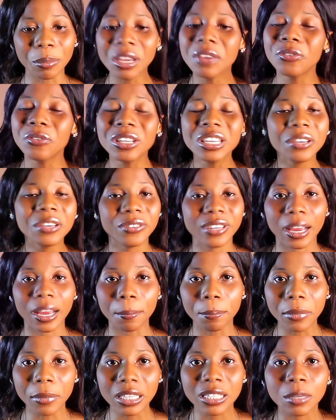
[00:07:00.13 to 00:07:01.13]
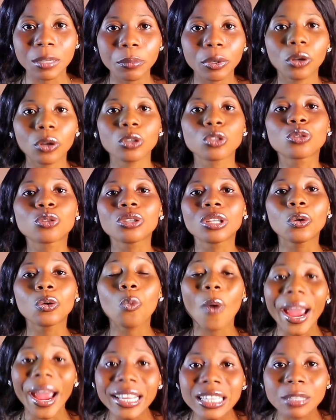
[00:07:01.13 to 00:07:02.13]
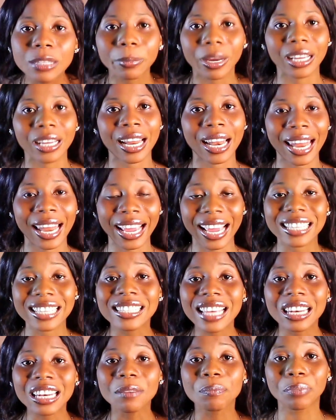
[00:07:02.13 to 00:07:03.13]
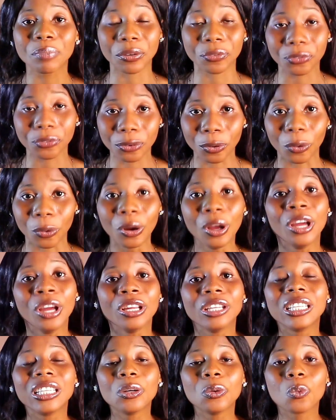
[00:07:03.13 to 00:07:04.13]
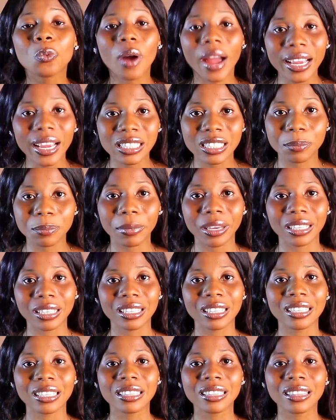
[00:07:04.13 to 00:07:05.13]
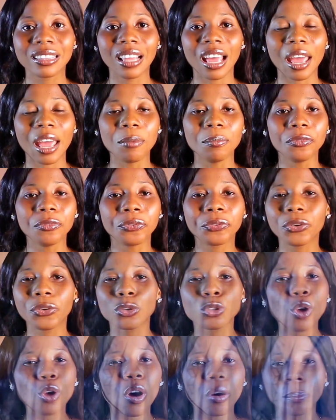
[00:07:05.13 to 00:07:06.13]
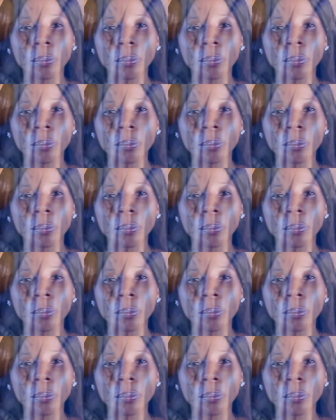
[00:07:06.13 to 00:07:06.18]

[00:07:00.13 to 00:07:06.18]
even if they are meeting, because to the white man, like I said it before, the white men feels all